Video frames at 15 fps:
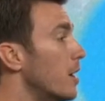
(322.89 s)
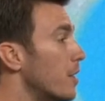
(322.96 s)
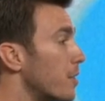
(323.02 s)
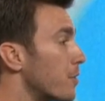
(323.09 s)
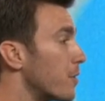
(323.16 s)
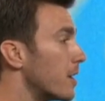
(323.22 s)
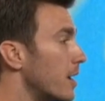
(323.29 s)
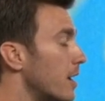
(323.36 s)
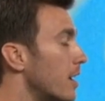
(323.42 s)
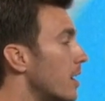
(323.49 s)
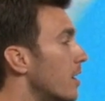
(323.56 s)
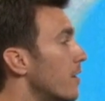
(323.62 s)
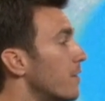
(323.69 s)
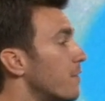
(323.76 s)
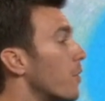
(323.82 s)
3,
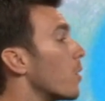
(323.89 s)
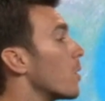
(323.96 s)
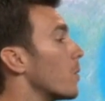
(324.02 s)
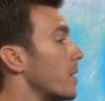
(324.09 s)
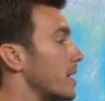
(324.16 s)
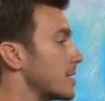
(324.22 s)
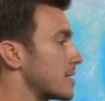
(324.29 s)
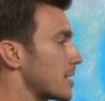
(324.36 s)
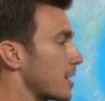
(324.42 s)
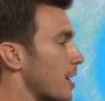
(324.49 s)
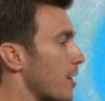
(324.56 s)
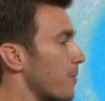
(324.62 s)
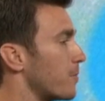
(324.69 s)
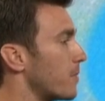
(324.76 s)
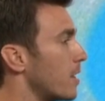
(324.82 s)
4 weeks
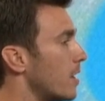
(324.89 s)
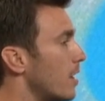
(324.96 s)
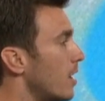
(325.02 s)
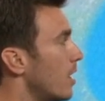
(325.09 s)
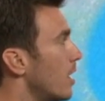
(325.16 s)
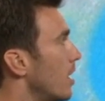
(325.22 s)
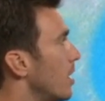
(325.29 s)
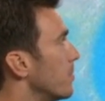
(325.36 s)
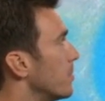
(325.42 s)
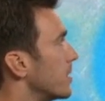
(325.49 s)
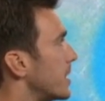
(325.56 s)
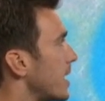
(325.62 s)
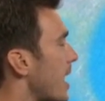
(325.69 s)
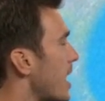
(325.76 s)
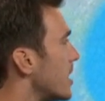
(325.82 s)
ago. But
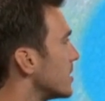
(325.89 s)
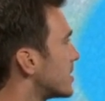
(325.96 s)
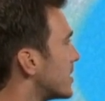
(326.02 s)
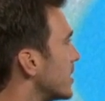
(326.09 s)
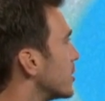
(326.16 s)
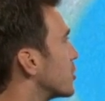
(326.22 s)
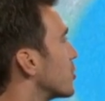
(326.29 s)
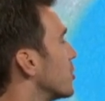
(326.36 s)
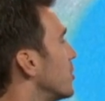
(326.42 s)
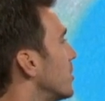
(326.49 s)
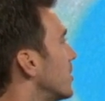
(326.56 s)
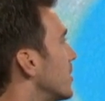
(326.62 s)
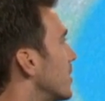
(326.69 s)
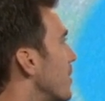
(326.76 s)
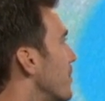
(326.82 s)
the AL
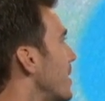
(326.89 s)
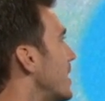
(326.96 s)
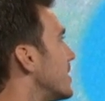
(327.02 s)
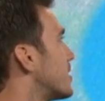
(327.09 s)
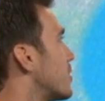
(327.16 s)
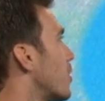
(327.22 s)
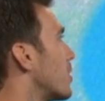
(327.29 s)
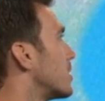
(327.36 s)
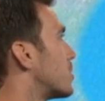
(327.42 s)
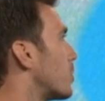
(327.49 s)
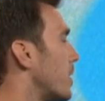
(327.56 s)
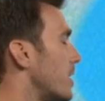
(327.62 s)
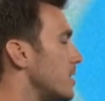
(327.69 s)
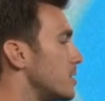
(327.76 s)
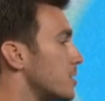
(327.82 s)
Central, the Minnesota
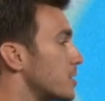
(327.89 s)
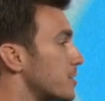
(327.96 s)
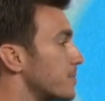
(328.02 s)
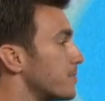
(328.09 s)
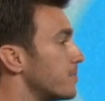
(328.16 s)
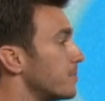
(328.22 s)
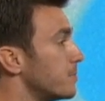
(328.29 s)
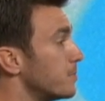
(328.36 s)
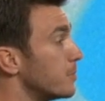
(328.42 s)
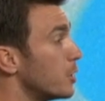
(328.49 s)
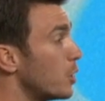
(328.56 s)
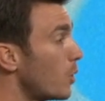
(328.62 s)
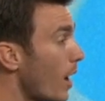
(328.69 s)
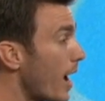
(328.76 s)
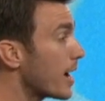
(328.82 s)
Twins,
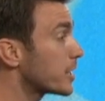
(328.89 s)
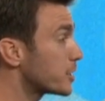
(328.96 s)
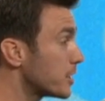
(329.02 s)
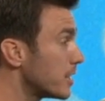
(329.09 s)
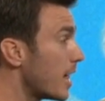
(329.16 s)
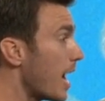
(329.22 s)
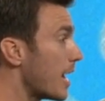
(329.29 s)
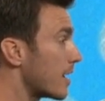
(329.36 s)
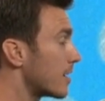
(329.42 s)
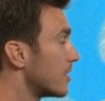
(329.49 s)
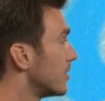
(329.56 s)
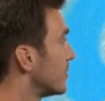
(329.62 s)
who I actually like,